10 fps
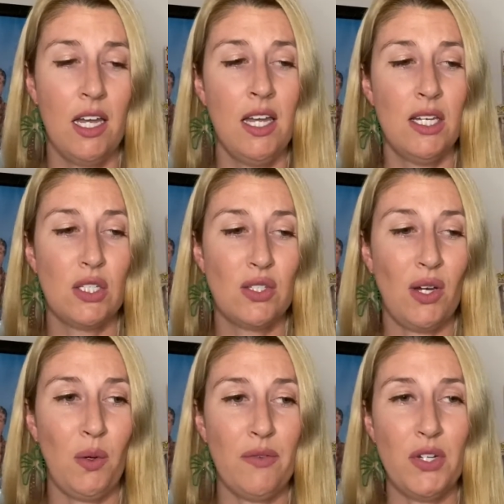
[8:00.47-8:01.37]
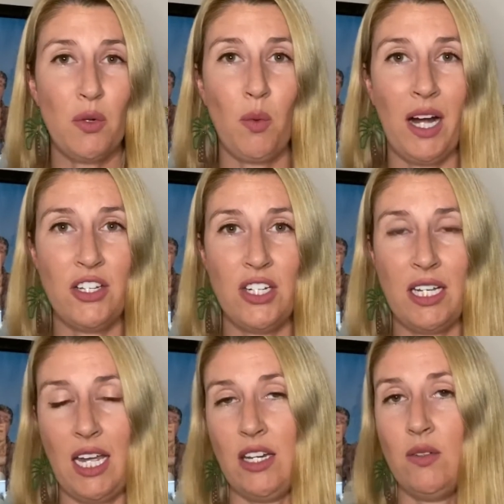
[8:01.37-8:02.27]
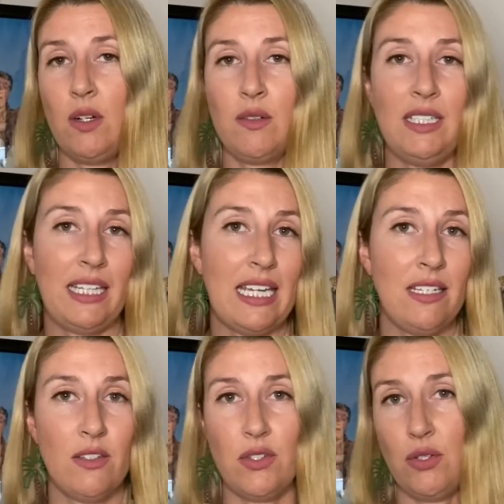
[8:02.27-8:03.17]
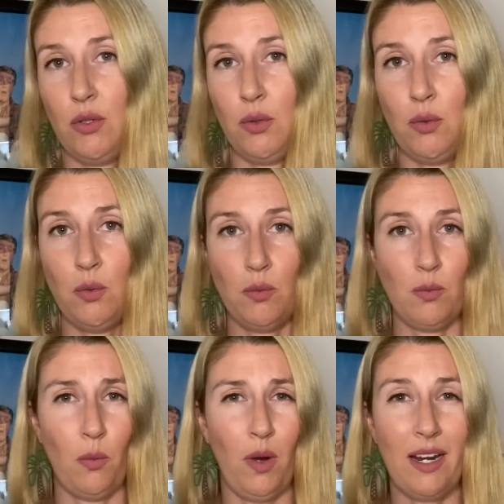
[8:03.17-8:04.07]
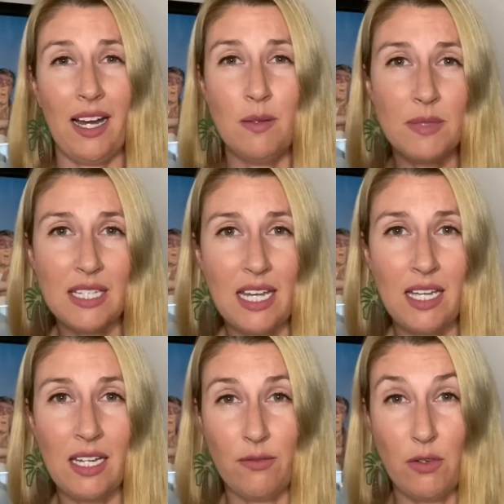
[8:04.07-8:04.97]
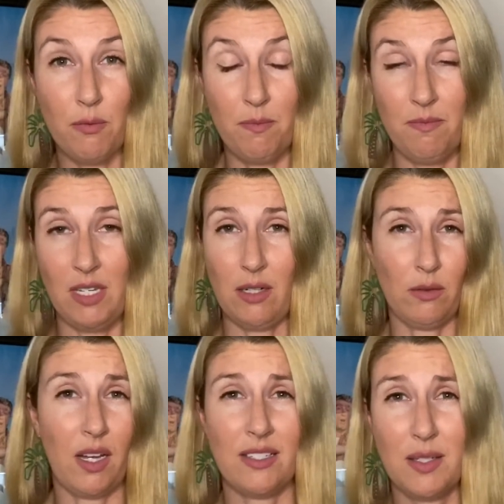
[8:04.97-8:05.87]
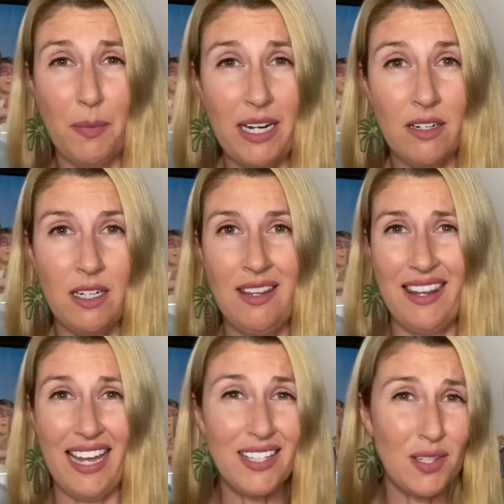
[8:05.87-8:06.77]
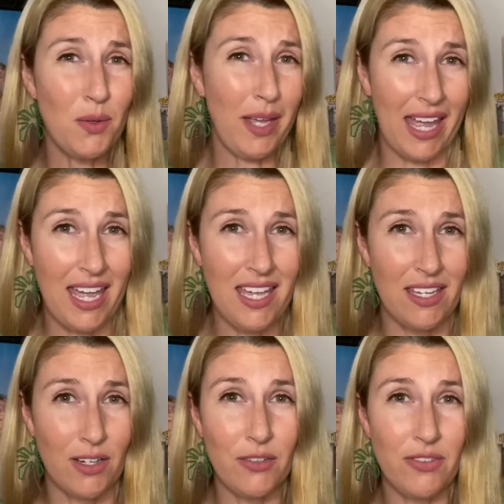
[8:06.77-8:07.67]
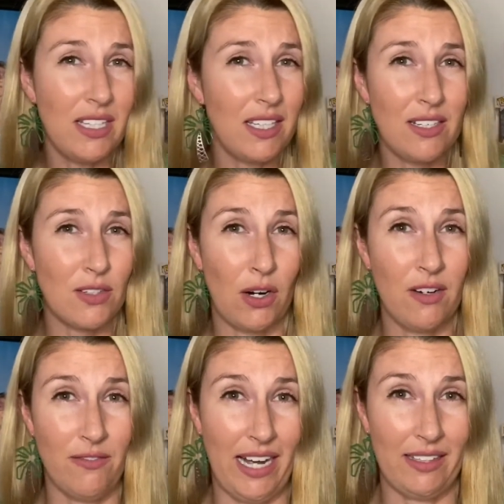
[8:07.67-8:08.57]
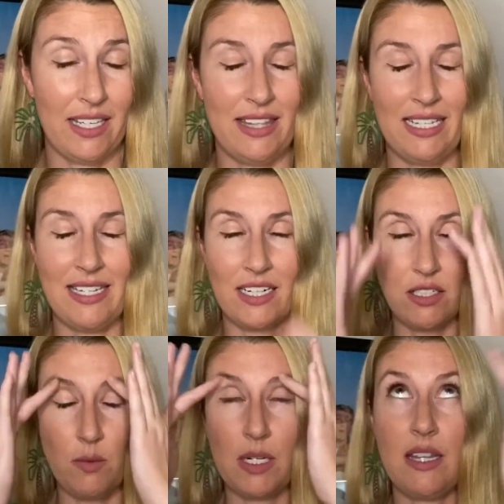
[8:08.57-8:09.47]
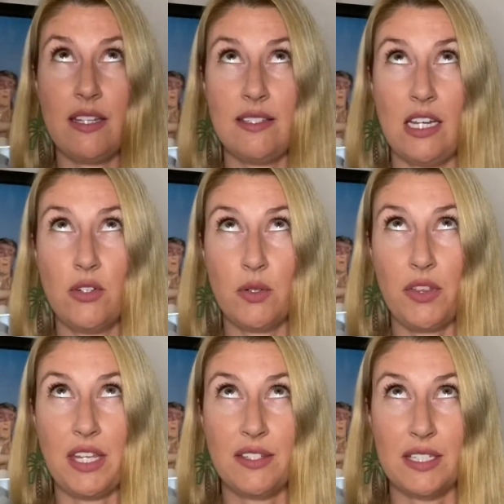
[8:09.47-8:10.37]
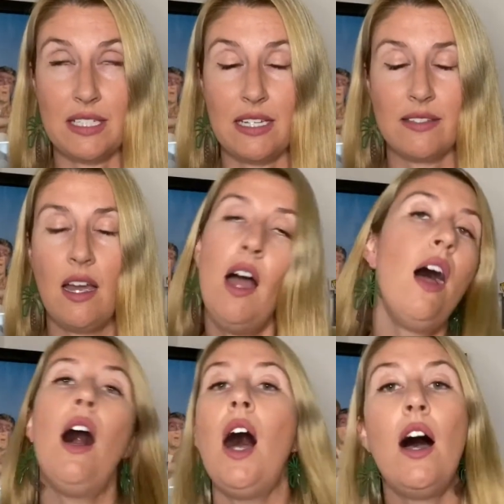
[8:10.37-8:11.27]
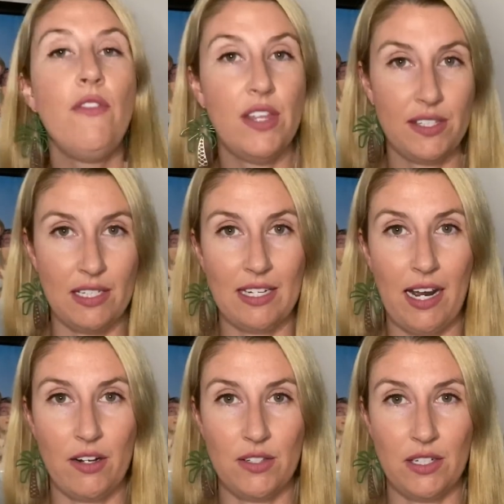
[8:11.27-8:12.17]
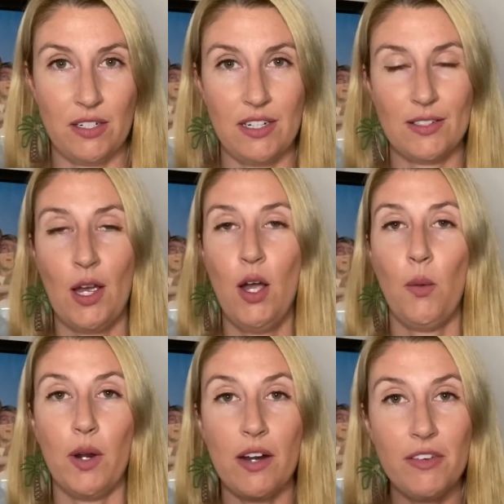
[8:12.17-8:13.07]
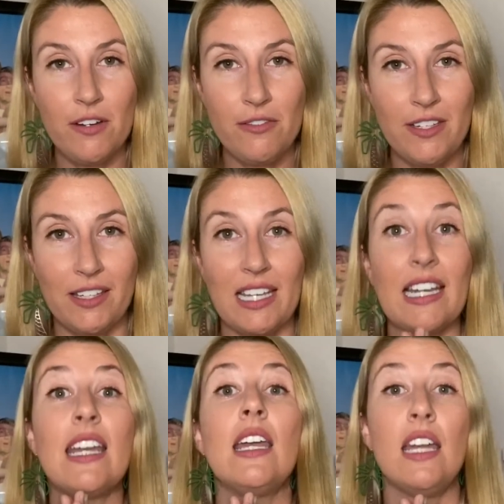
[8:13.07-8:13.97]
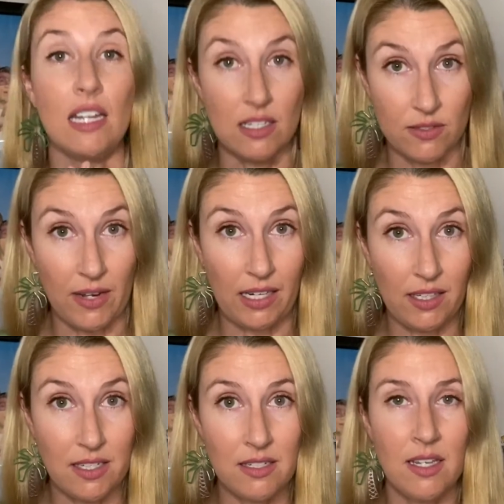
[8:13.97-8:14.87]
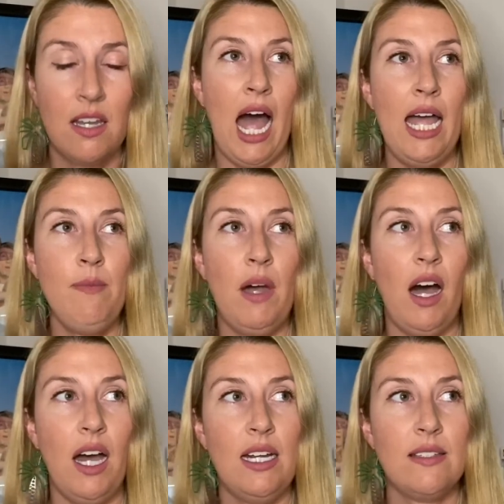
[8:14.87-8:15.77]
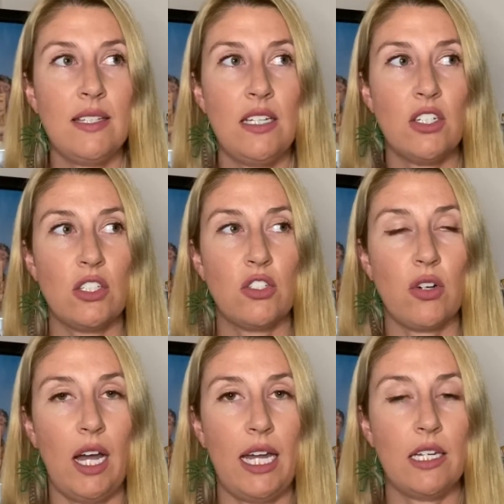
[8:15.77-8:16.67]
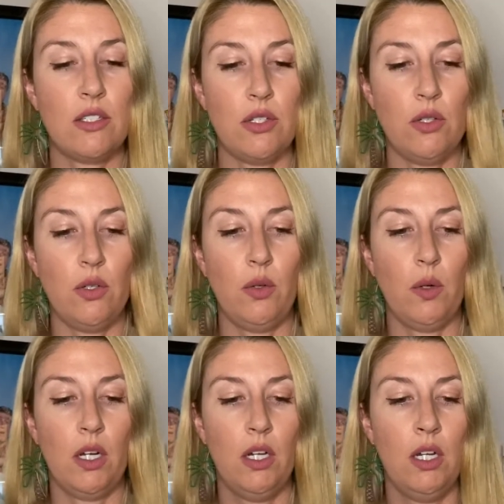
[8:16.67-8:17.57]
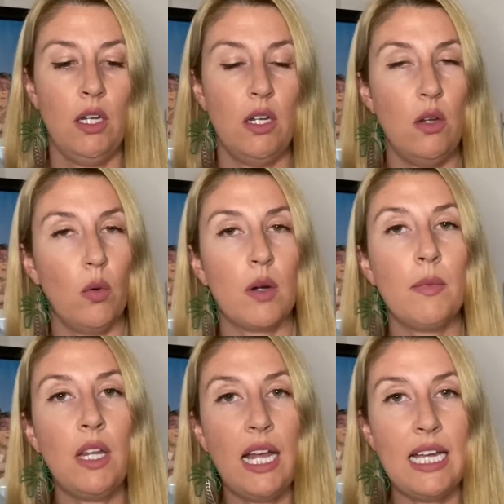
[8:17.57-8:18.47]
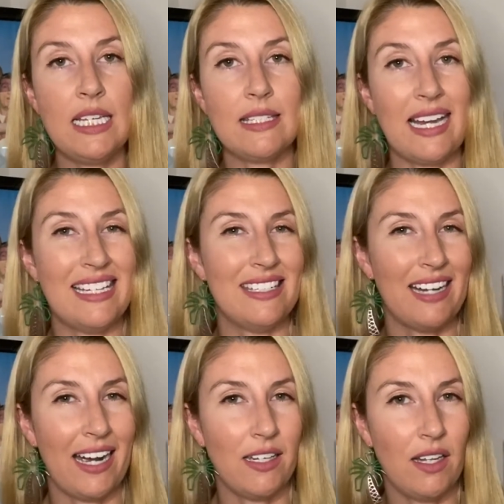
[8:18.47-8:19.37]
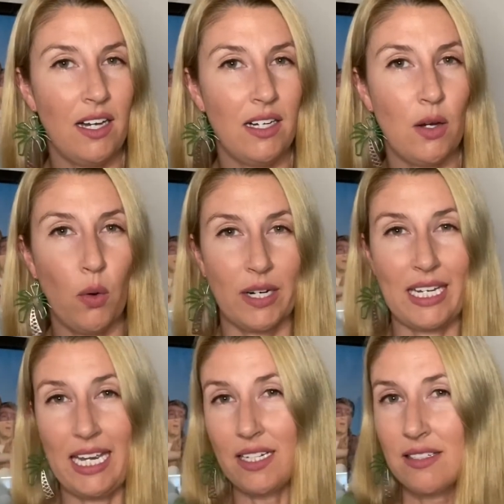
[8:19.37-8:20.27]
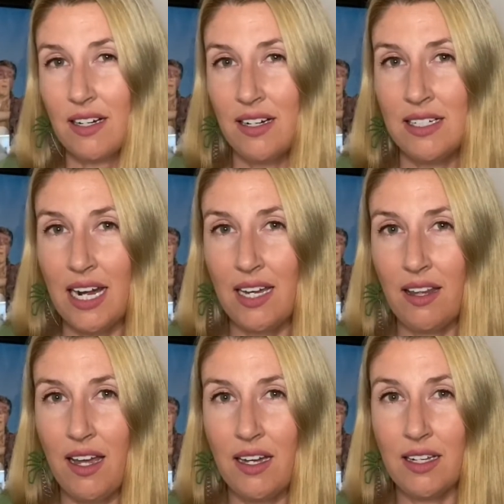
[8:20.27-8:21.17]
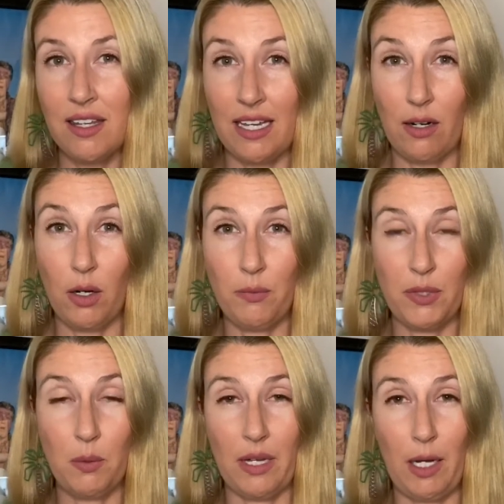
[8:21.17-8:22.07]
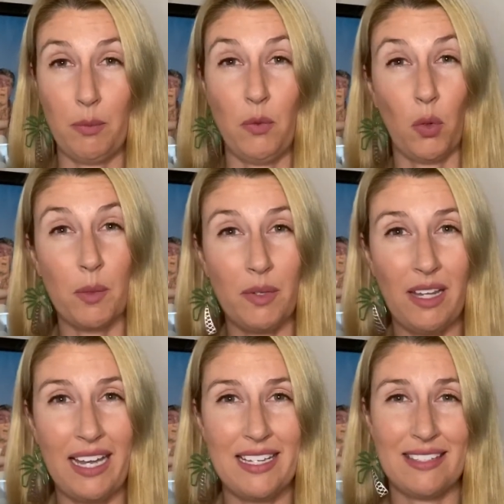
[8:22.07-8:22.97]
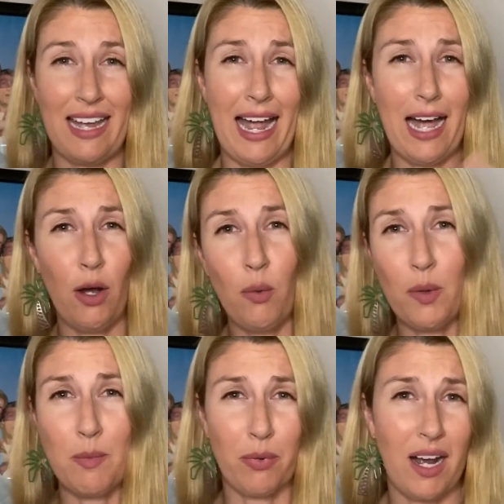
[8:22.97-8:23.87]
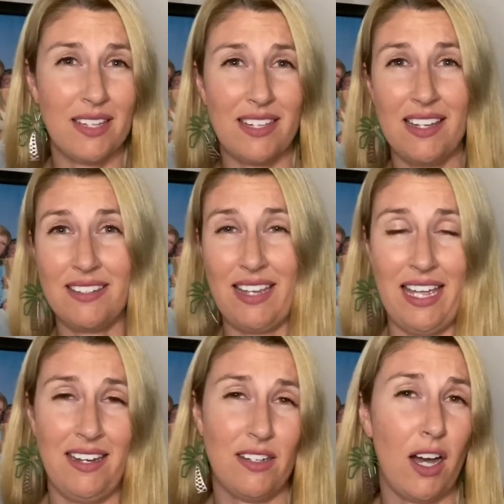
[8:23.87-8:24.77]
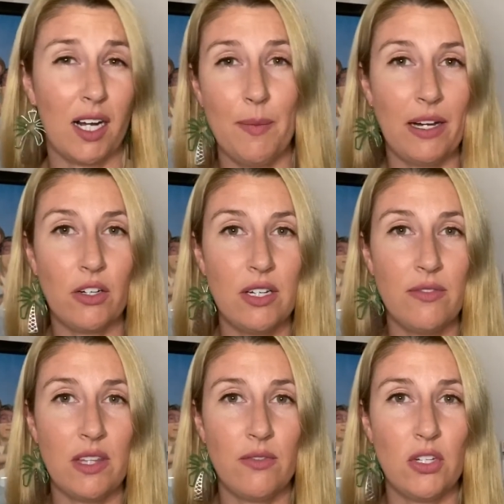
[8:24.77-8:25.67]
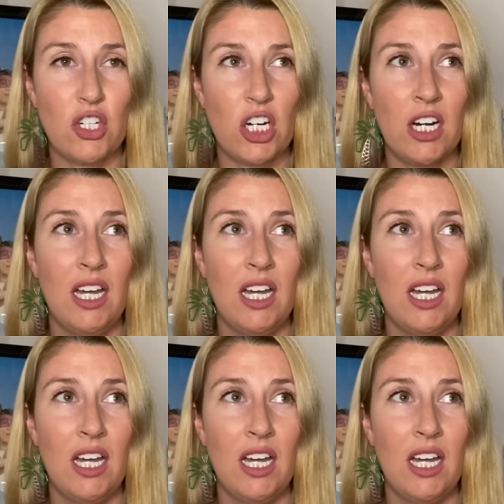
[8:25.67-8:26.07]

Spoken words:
So if you're watching and you don't relate to what I'm saying, if you lost a parent, that's okay. Your feelings are valid. That's actually one of the central theses of this entire series. Whatever you're feeling, it is valid. I'm honestly just trying to normalize a dialogue or kickstart a dialogue that hopefully will help normalize how we process and talk about grief in the future.